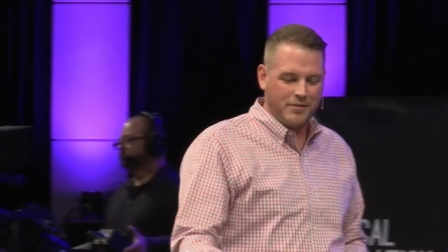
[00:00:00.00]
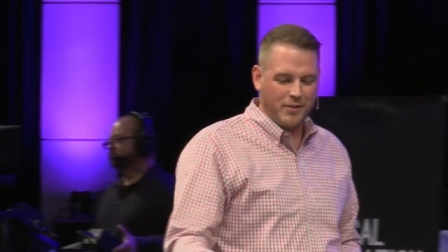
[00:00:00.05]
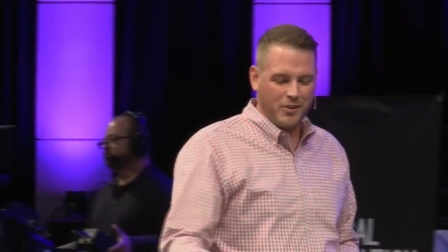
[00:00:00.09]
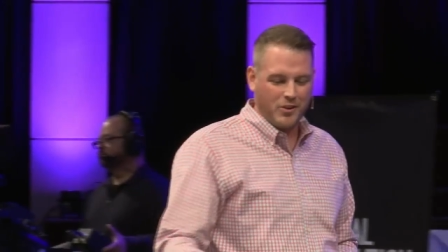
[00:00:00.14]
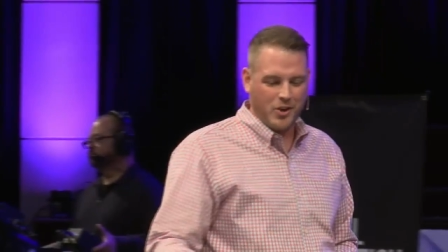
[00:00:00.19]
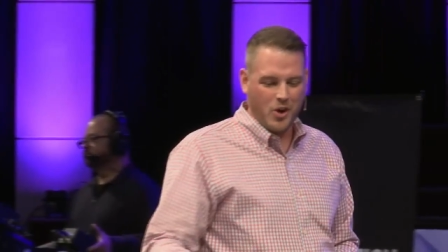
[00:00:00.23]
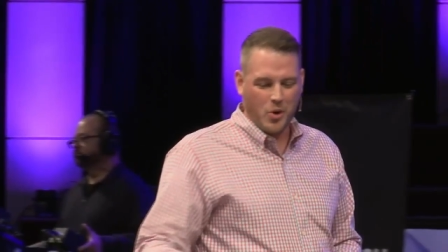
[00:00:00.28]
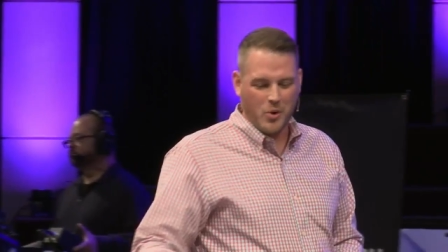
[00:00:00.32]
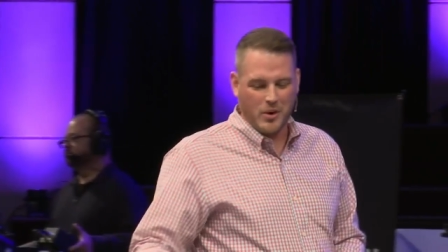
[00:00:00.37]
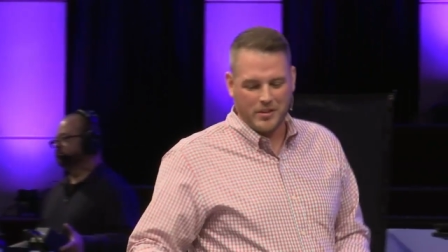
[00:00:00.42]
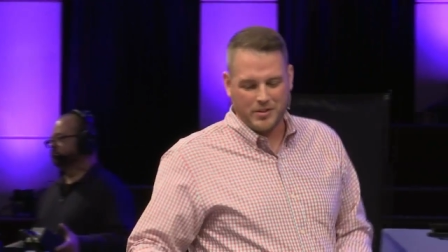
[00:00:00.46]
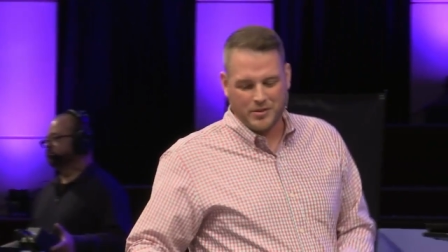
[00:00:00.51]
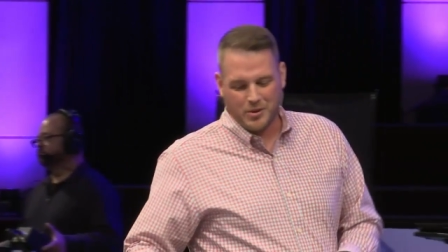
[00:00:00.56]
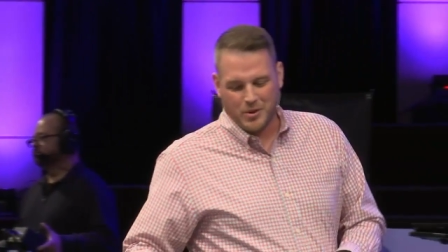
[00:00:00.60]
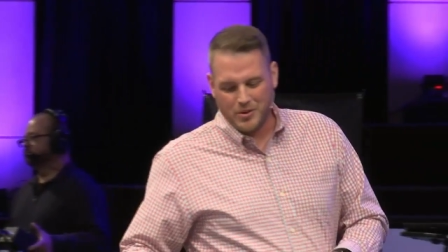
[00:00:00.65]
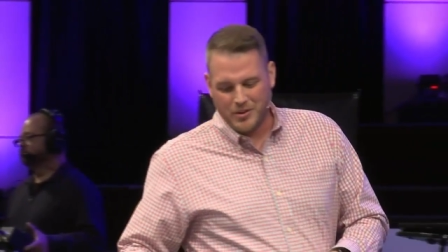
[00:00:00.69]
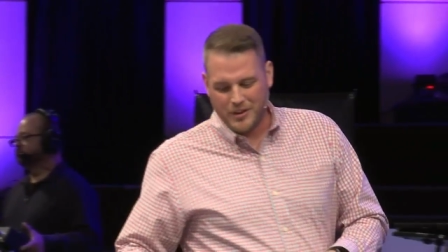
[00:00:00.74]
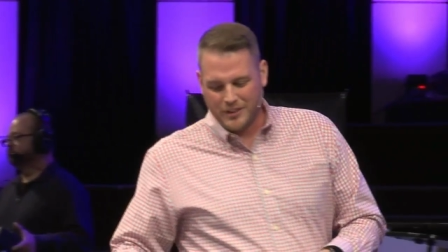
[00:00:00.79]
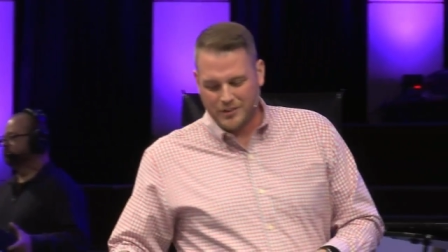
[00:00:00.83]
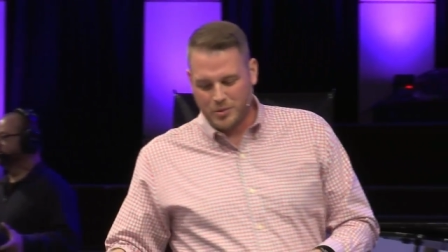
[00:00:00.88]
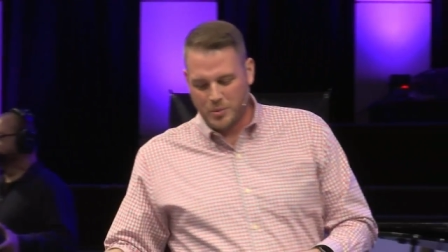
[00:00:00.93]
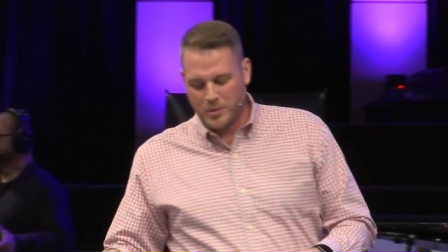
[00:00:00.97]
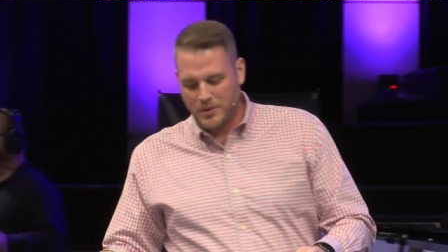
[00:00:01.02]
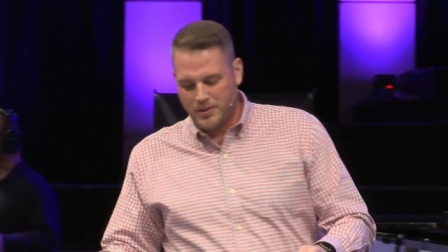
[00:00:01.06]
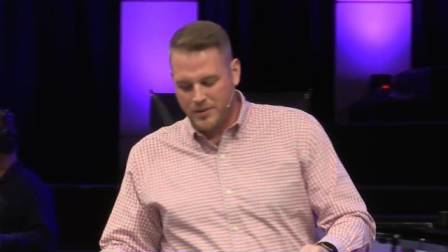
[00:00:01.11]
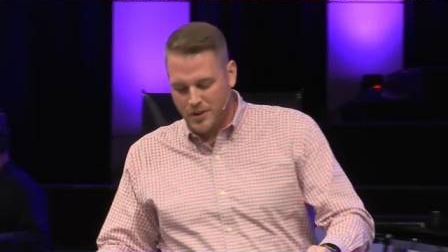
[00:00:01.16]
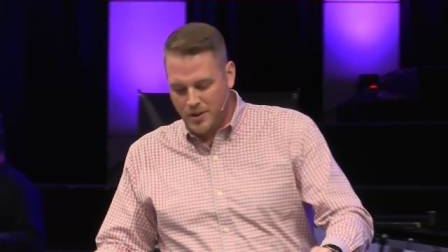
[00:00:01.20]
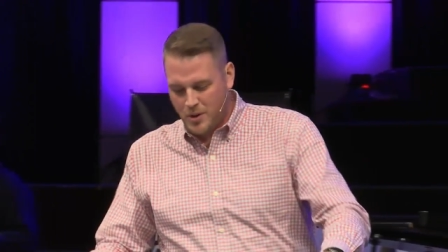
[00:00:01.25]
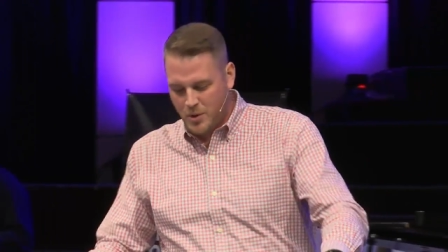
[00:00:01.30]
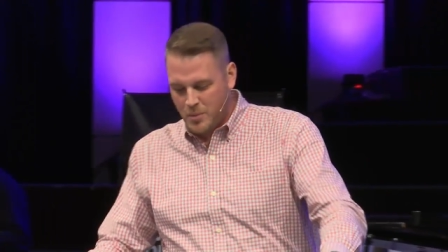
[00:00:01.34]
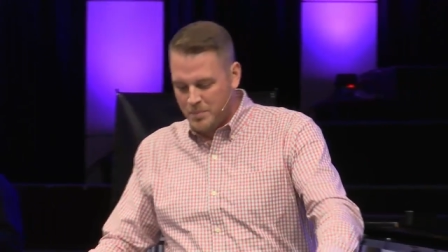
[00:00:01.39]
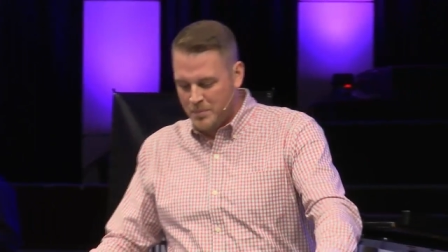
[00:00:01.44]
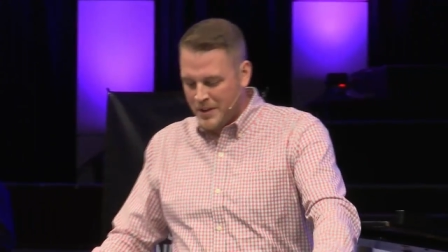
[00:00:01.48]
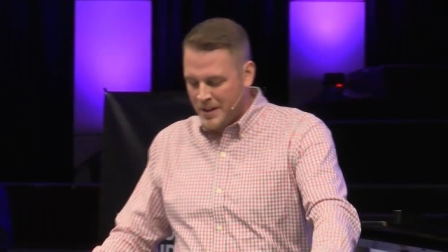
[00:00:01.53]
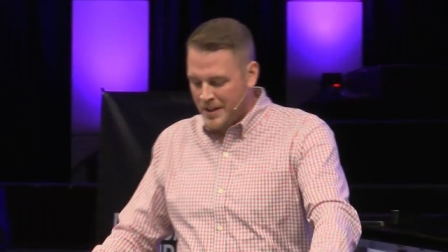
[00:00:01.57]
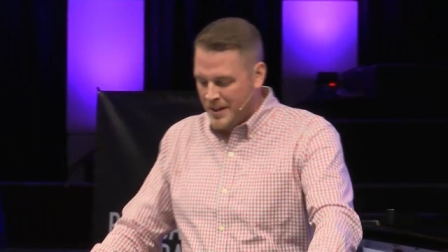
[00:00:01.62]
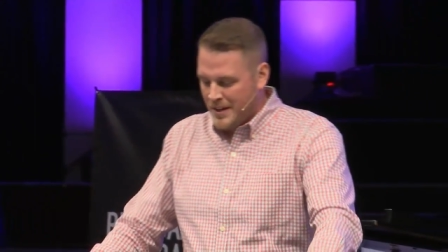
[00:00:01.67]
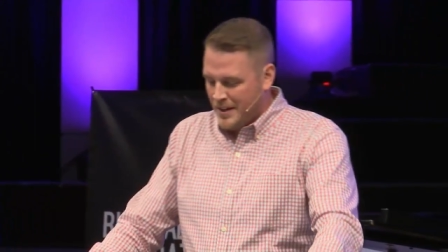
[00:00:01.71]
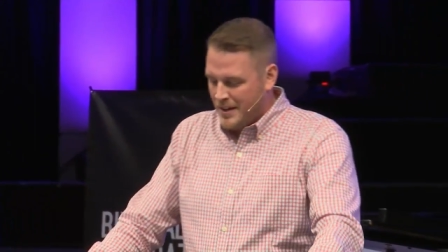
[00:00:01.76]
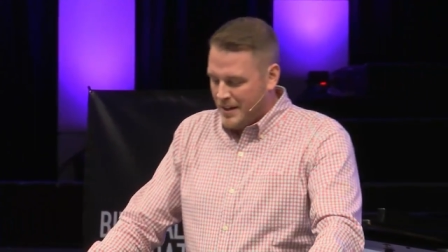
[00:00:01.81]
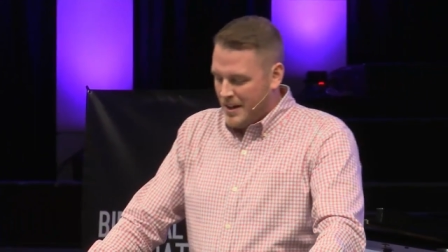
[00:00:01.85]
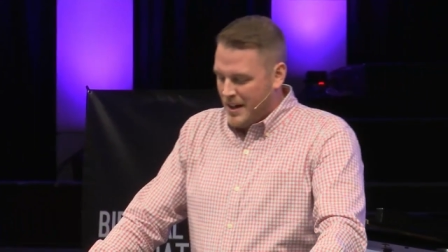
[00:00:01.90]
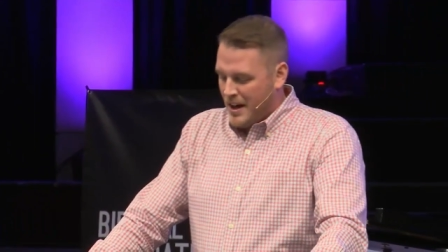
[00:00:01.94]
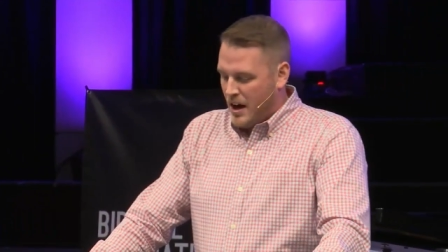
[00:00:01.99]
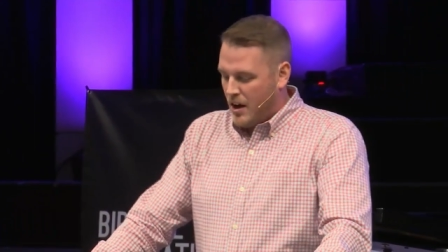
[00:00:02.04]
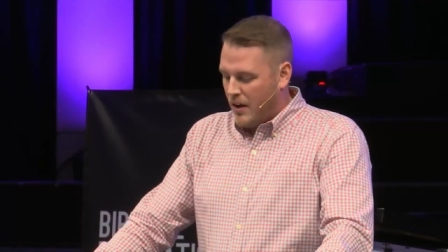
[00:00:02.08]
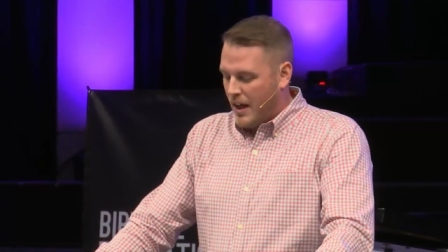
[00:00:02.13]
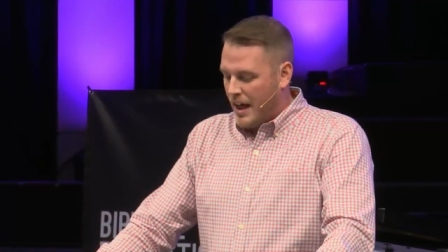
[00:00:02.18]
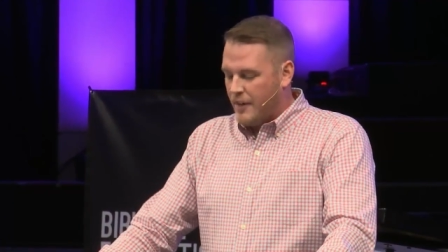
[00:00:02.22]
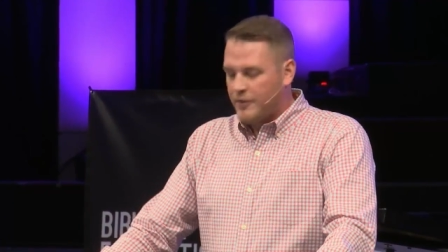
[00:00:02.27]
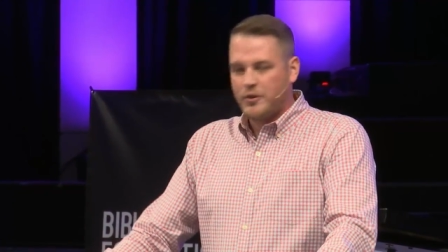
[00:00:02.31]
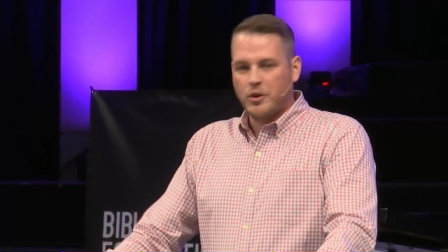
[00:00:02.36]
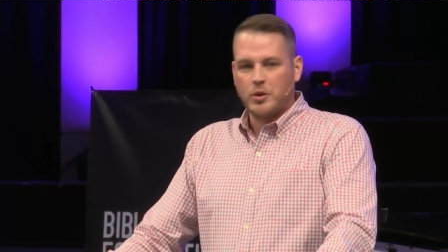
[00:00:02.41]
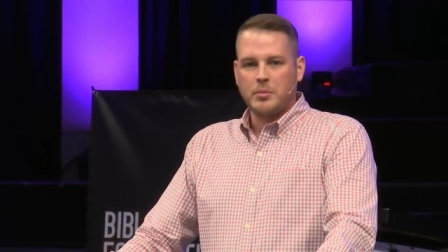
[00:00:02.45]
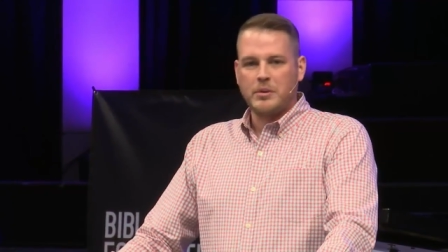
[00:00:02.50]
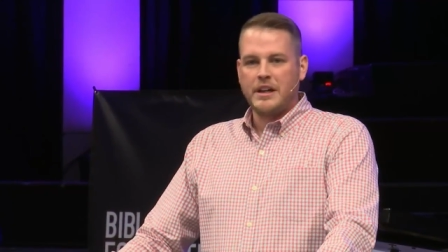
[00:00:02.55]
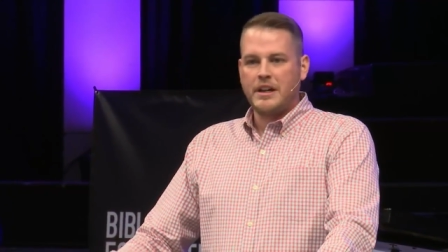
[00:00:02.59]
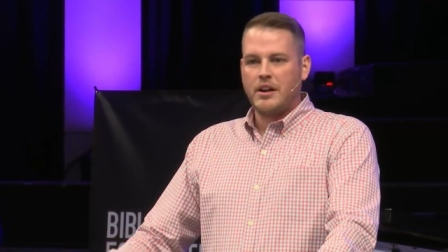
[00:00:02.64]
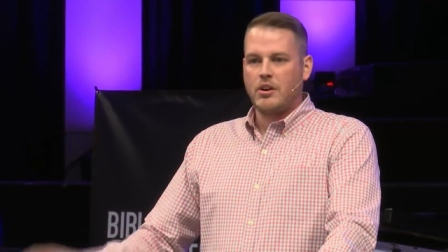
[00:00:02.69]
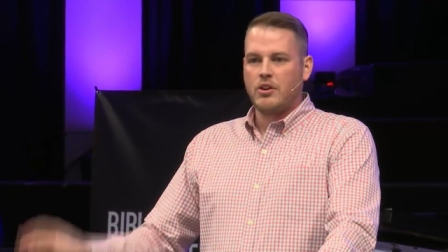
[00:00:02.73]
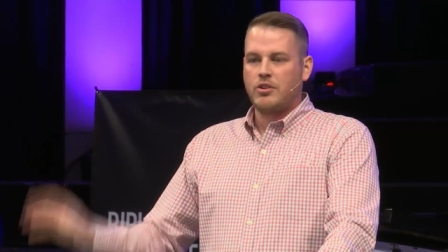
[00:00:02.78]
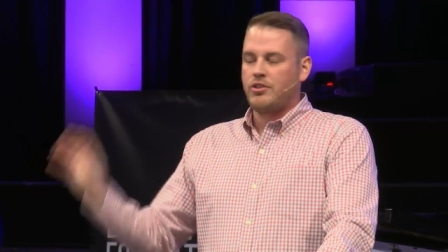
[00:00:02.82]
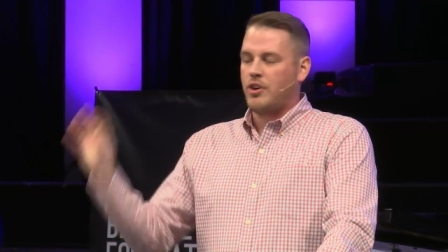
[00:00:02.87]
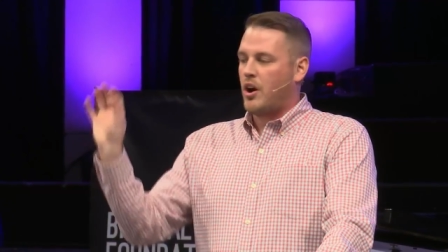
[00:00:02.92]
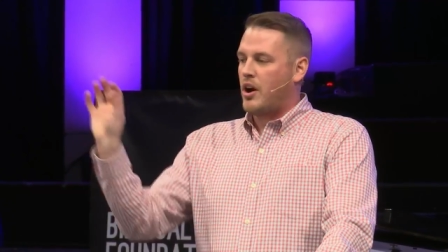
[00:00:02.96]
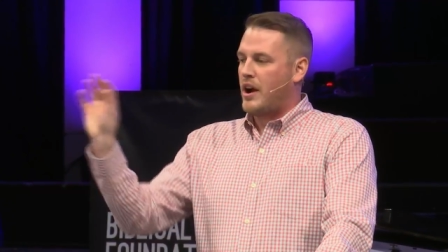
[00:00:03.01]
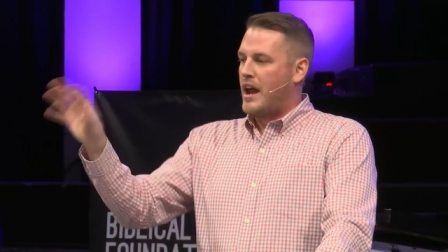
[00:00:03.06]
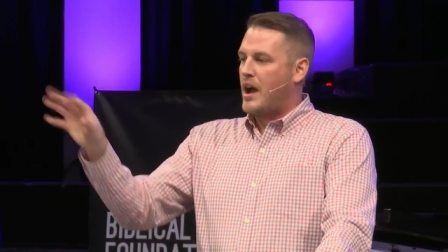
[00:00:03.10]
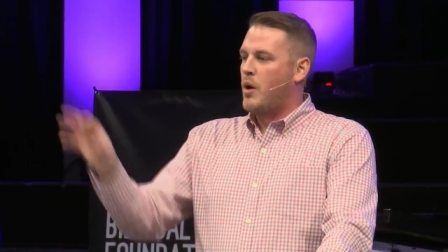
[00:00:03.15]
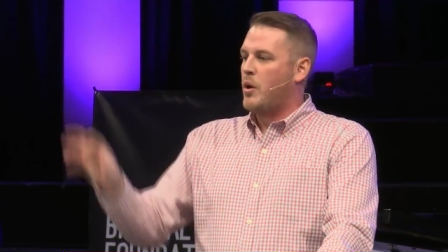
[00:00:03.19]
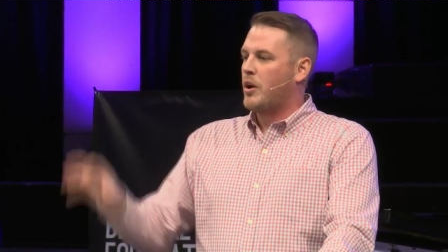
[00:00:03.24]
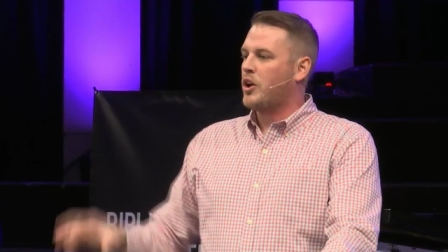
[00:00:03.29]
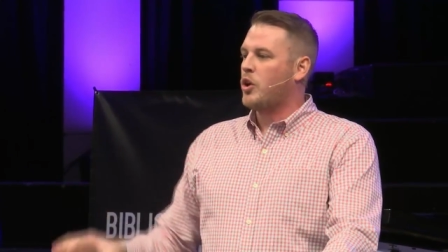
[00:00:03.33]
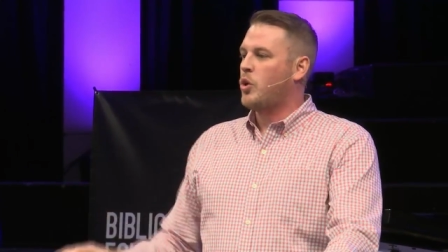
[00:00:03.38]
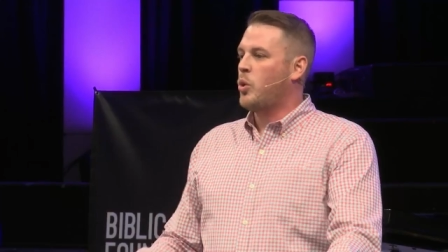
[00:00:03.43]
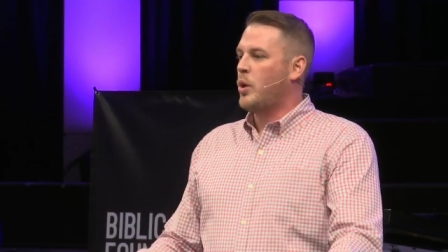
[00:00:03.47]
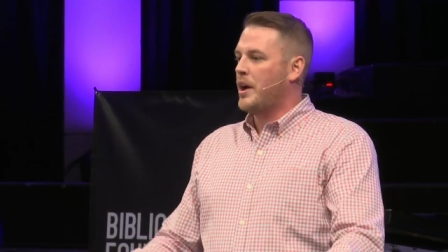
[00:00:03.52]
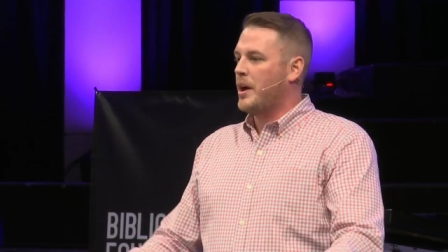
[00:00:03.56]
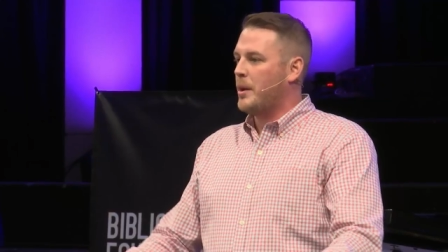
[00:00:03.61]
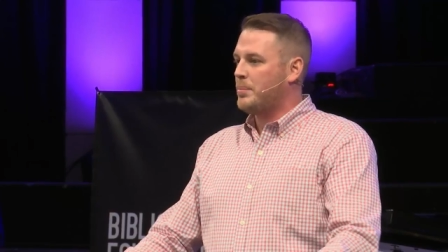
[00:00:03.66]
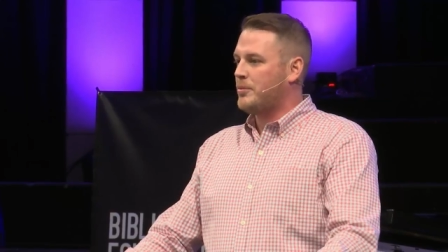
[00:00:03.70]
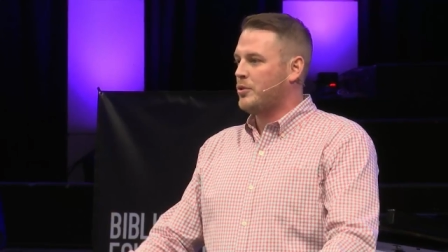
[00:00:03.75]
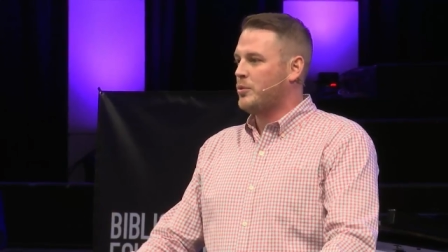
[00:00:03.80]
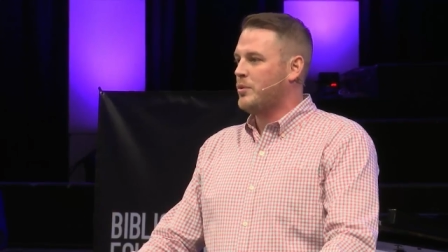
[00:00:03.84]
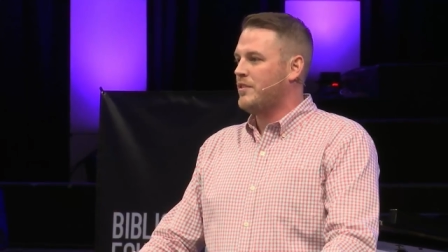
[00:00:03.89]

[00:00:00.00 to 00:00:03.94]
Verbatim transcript: for going through this with you. Our life group leaders are now equipped.